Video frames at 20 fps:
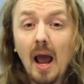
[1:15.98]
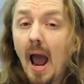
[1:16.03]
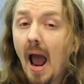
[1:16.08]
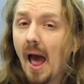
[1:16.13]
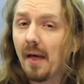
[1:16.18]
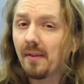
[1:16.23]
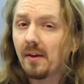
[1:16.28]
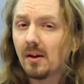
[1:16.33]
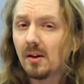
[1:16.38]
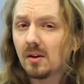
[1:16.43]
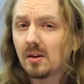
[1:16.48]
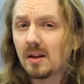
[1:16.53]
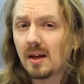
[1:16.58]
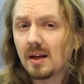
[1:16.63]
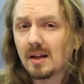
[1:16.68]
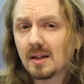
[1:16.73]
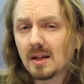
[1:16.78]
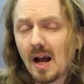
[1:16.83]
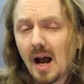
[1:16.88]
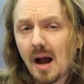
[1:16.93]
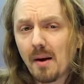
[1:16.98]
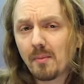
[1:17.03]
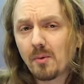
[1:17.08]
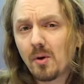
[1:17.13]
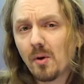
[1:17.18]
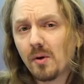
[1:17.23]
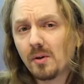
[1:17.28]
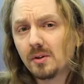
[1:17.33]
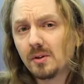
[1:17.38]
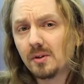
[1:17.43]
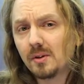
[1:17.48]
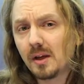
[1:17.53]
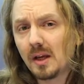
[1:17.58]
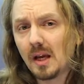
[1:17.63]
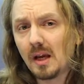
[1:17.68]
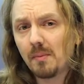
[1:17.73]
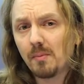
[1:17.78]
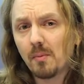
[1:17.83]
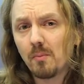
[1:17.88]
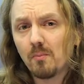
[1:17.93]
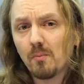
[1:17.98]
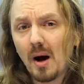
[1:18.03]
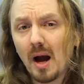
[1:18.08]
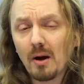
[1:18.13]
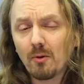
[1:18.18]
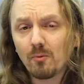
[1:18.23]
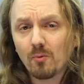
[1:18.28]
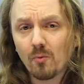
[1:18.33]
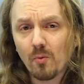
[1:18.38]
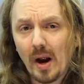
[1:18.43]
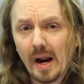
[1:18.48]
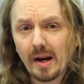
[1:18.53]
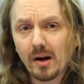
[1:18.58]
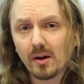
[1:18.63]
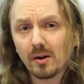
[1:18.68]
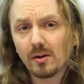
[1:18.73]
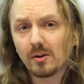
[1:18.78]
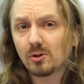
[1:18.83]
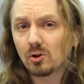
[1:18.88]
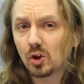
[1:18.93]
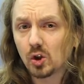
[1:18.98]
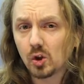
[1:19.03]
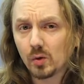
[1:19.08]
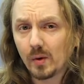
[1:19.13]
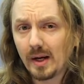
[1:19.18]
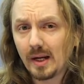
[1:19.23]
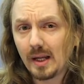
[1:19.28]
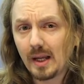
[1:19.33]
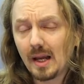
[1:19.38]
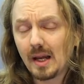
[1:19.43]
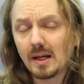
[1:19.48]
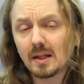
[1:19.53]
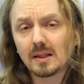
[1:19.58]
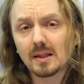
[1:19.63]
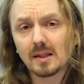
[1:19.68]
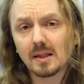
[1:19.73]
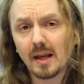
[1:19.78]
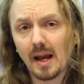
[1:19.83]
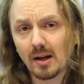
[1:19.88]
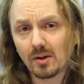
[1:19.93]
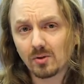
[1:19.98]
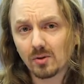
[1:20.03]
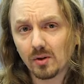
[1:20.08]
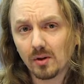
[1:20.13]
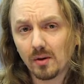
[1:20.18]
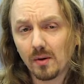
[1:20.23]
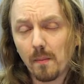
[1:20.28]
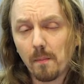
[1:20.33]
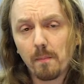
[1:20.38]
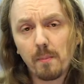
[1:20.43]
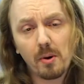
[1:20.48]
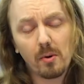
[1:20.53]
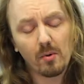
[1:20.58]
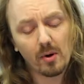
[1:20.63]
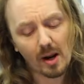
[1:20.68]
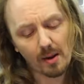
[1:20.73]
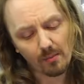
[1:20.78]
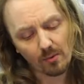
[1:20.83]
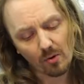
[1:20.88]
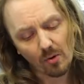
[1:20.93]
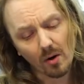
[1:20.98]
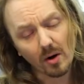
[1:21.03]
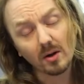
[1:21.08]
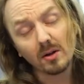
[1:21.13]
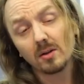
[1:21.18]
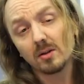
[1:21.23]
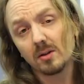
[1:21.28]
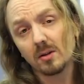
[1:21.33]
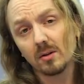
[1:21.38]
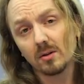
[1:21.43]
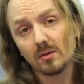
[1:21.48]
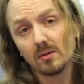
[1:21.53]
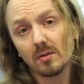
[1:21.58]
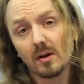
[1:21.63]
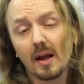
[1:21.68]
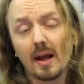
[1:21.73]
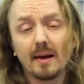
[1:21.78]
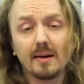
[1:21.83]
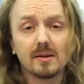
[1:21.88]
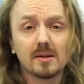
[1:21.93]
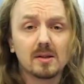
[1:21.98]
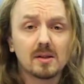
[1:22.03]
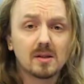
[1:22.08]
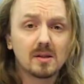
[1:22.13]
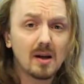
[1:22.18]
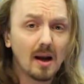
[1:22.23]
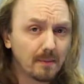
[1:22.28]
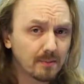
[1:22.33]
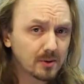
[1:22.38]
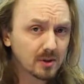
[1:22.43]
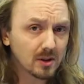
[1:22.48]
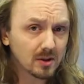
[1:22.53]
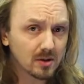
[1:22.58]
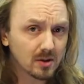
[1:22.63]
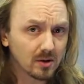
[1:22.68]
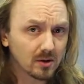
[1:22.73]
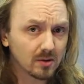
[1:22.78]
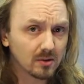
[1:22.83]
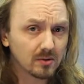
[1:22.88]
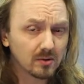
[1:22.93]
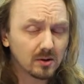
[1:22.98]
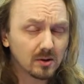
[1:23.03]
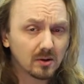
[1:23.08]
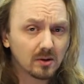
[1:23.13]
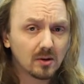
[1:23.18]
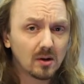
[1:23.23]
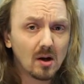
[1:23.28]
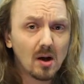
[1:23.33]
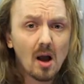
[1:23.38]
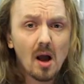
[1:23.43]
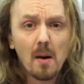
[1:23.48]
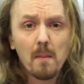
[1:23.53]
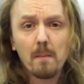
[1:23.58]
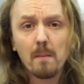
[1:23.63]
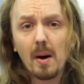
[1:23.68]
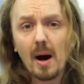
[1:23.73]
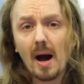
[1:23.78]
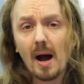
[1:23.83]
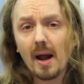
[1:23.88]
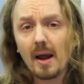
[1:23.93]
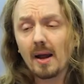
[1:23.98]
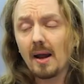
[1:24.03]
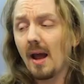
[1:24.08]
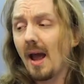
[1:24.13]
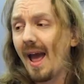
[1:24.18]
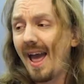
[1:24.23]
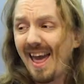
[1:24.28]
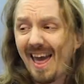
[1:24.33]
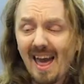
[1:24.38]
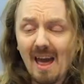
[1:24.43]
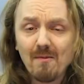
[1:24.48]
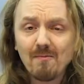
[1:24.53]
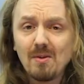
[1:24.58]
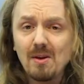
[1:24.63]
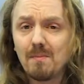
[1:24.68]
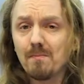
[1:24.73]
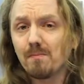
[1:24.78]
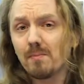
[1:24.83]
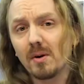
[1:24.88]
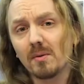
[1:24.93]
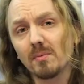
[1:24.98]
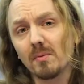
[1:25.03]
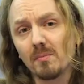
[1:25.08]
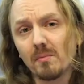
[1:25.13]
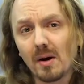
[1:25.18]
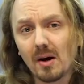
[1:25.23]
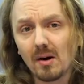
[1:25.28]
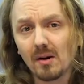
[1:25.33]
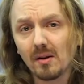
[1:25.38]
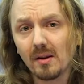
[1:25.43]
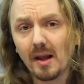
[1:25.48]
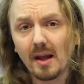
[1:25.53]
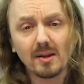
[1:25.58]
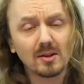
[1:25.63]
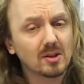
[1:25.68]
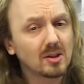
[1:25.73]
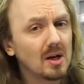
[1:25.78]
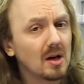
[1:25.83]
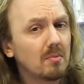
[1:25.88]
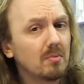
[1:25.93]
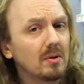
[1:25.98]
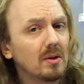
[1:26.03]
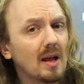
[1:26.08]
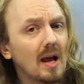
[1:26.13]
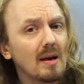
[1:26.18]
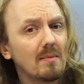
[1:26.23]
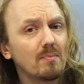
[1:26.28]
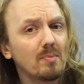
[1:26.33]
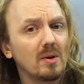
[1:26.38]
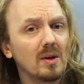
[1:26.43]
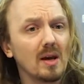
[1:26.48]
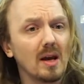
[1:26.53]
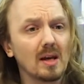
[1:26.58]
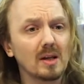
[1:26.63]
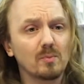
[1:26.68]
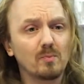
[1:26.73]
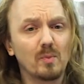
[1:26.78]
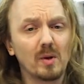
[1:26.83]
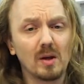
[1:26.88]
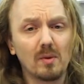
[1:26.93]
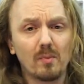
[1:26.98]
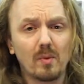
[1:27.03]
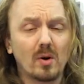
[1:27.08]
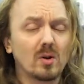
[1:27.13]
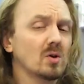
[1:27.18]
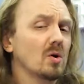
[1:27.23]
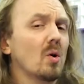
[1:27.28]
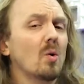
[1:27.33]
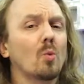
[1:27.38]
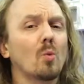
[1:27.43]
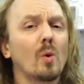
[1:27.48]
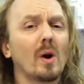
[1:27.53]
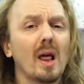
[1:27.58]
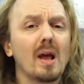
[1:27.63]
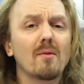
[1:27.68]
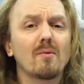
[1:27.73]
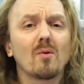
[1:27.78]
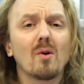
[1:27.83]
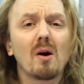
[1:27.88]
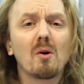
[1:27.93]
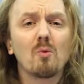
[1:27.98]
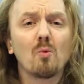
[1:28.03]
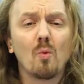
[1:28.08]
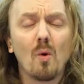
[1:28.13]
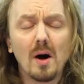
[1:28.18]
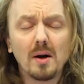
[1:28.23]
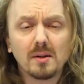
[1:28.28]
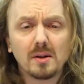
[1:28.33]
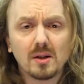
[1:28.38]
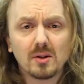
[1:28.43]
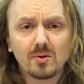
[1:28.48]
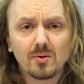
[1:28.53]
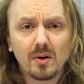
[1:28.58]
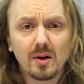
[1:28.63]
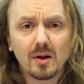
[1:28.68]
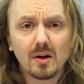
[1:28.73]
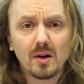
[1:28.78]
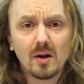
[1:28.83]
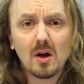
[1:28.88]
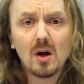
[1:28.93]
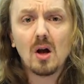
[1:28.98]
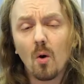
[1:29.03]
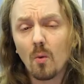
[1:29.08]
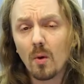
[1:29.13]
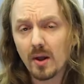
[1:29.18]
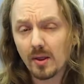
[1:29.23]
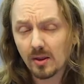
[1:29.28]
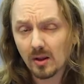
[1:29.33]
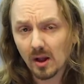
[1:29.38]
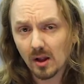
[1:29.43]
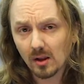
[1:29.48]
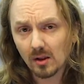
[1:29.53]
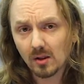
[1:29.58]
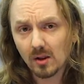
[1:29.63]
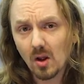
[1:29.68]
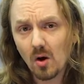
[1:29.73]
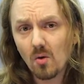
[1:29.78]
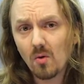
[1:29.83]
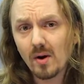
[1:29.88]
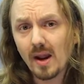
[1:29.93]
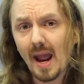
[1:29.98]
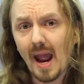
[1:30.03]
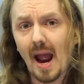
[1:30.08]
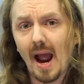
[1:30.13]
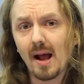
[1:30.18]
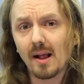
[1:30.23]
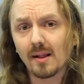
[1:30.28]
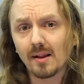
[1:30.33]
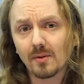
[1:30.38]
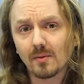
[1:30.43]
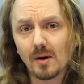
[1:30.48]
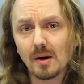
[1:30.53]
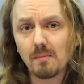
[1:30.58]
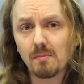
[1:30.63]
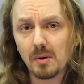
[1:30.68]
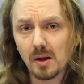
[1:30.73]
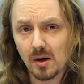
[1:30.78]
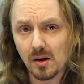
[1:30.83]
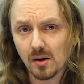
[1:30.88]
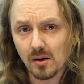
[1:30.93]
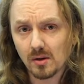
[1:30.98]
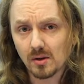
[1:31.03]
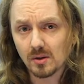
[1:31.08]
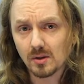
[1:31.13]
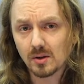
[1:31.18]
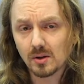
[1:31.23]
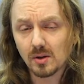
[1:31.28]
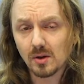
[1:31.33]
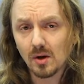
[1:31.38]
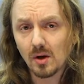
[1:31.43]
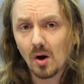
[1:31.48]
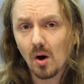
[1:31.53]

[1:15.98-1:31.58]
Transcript: And the other thing is I'm going to keep my regular drinking schedule. But what I'm going to do is substitute my heavy bourbon barrel aids, double IPAs, big beers, or whatever I want to drink with low calorie beers